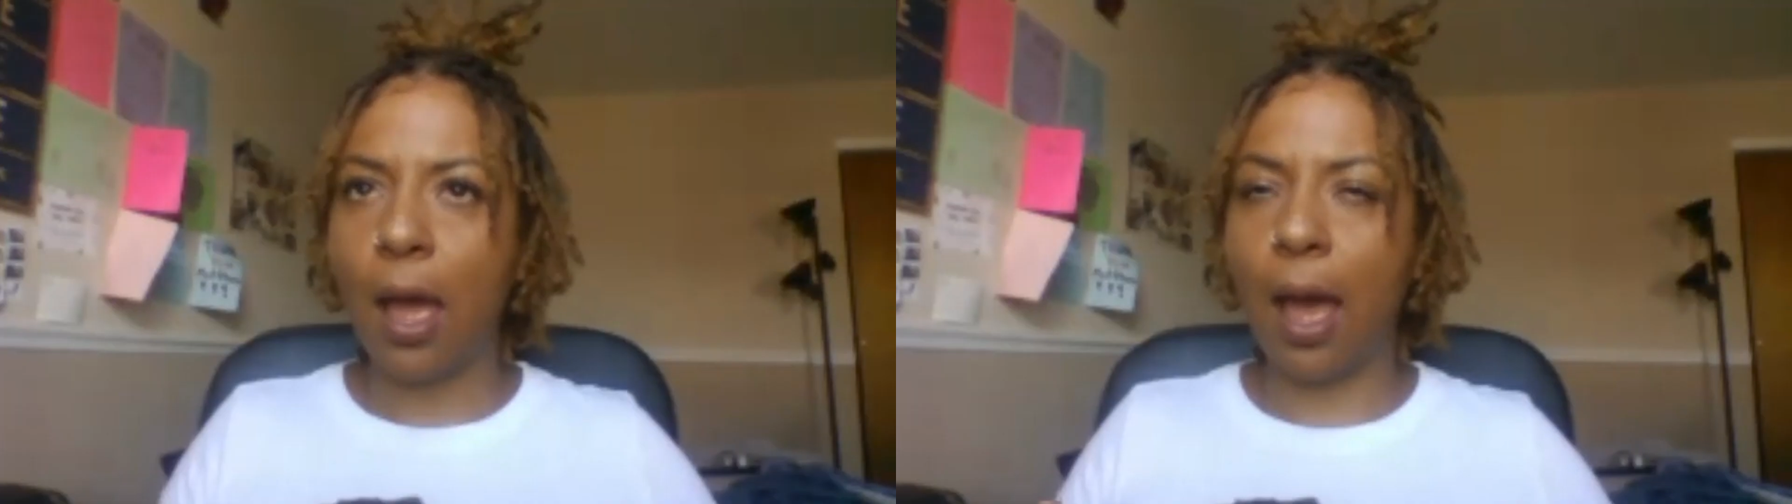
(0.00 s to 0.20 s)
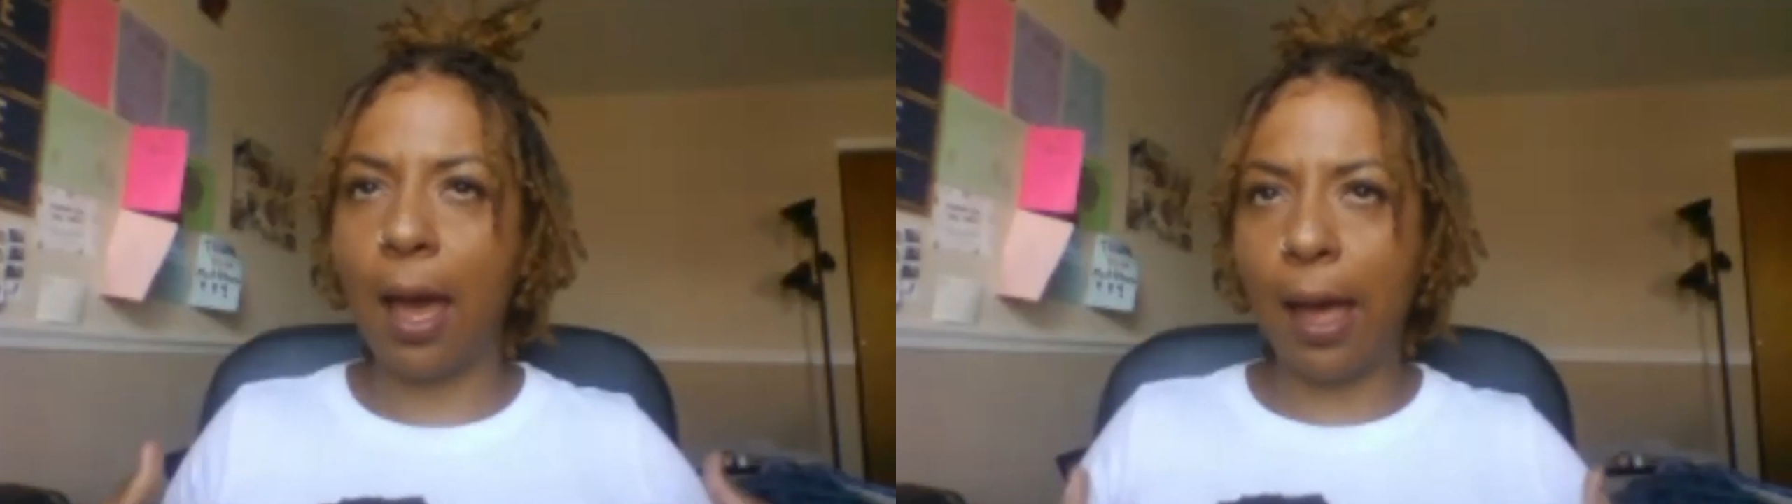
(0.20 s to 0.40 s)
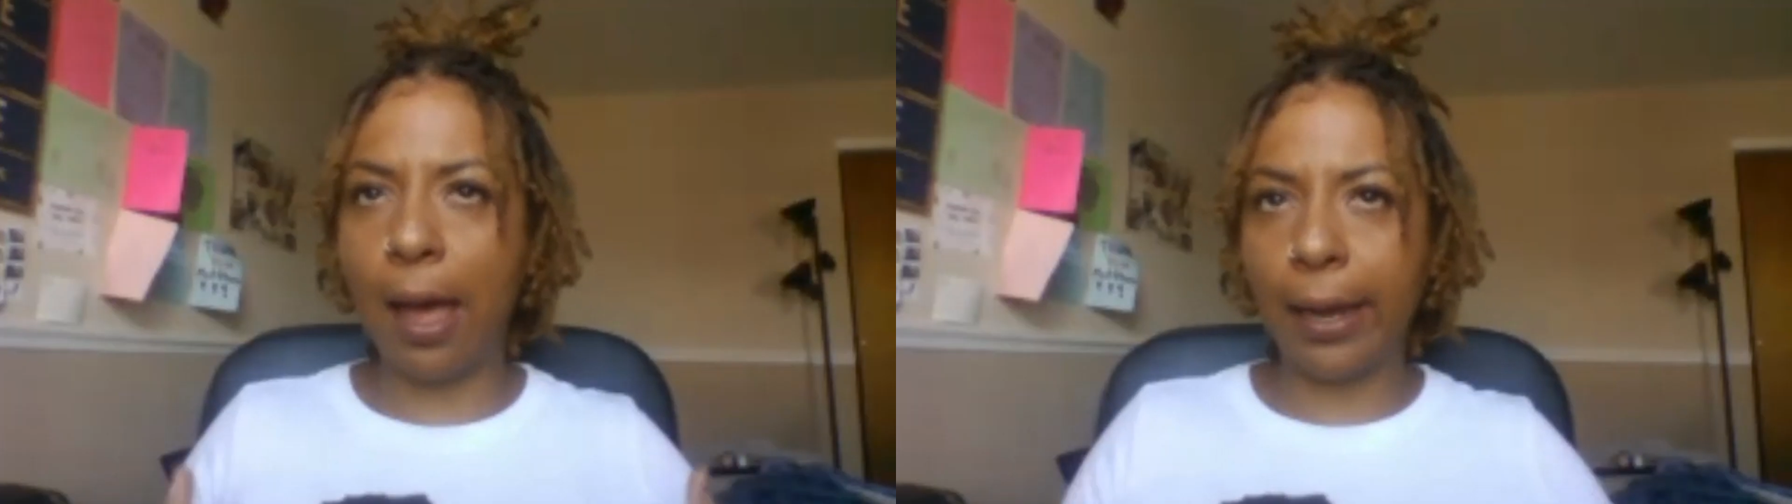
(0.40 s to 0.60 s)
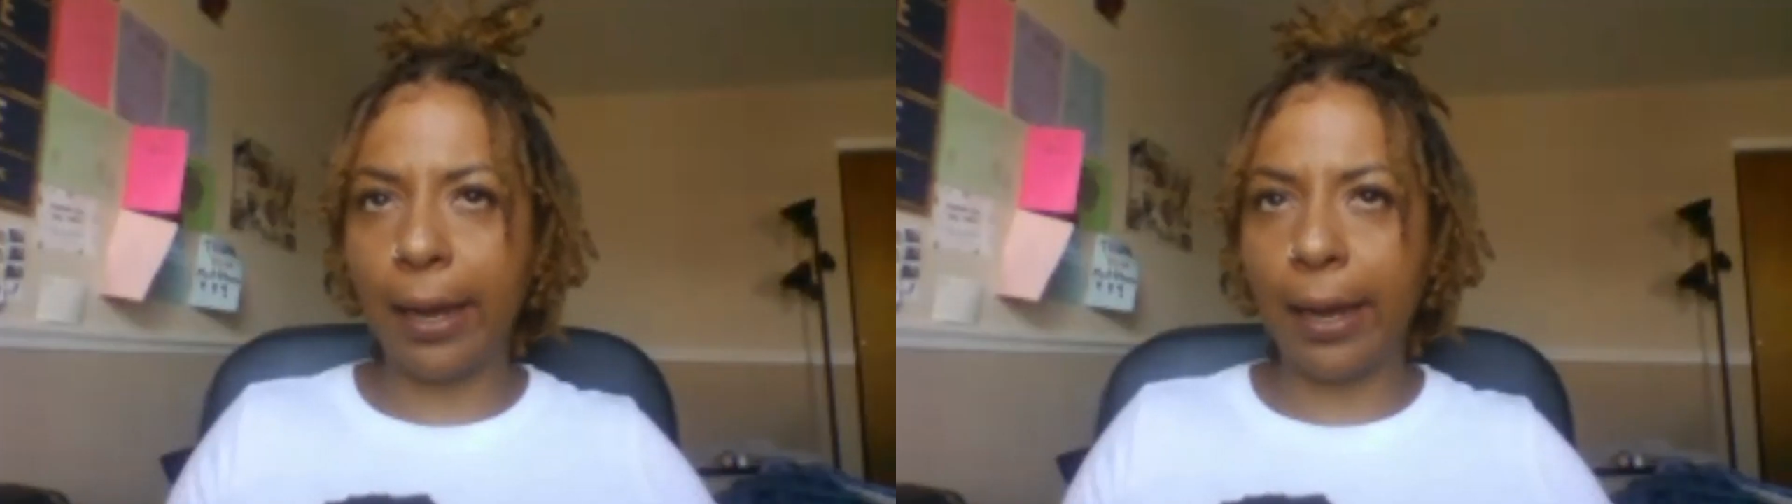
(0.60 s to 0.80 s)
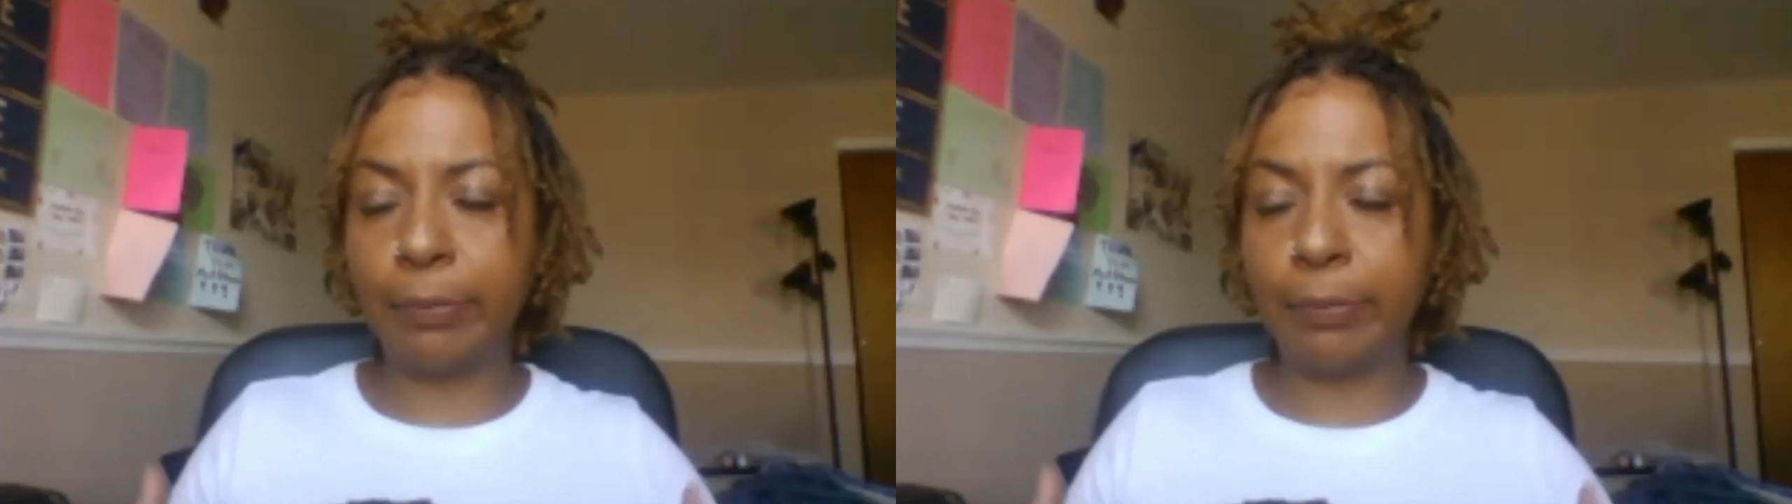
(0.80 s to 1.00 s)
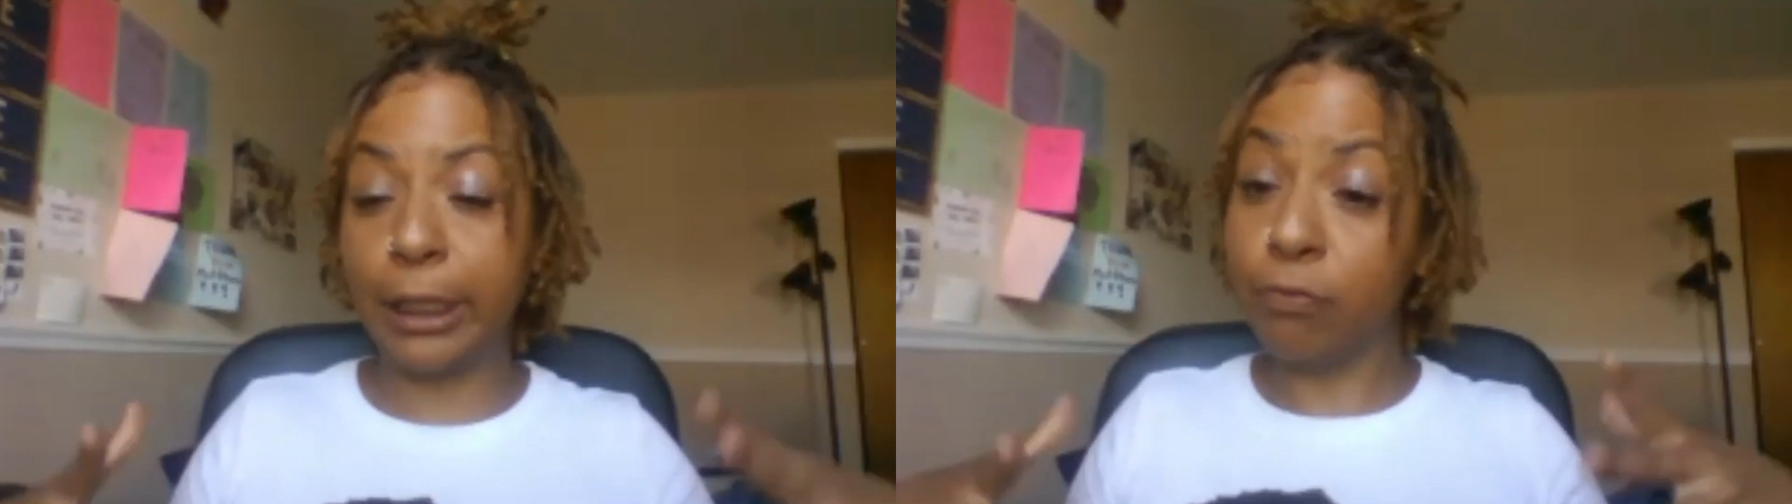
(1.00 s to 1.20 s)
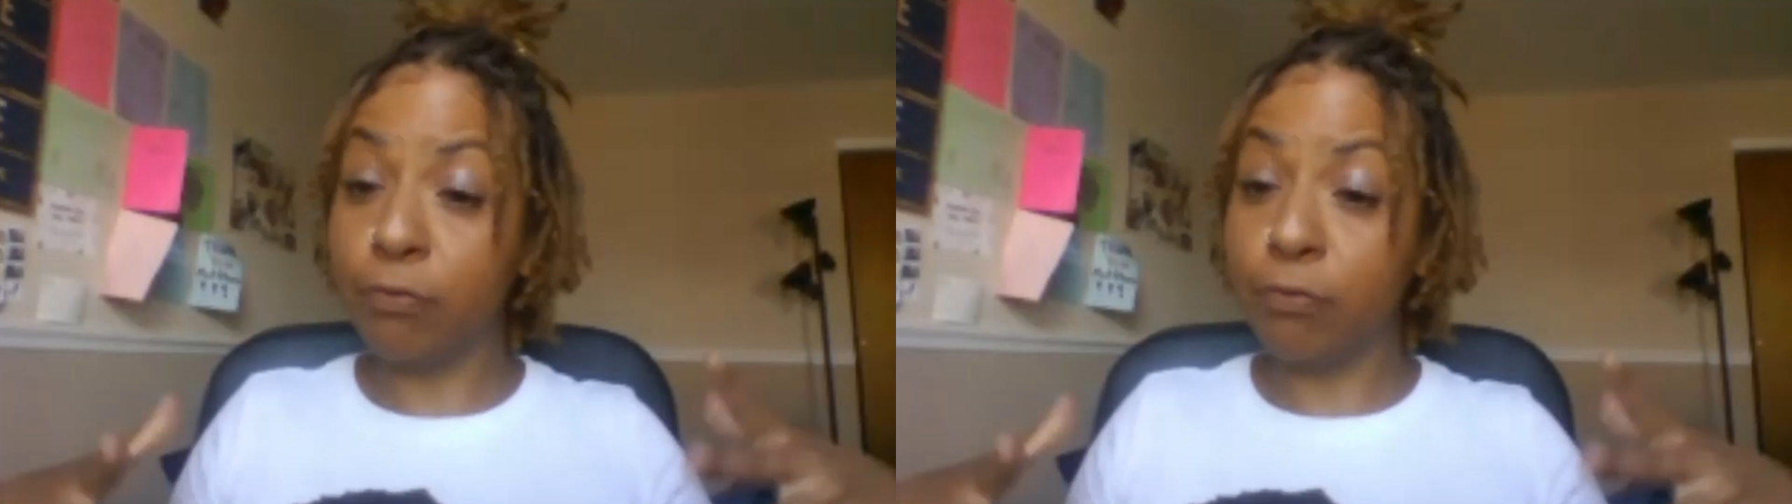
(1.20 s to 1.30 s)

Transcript: I am getting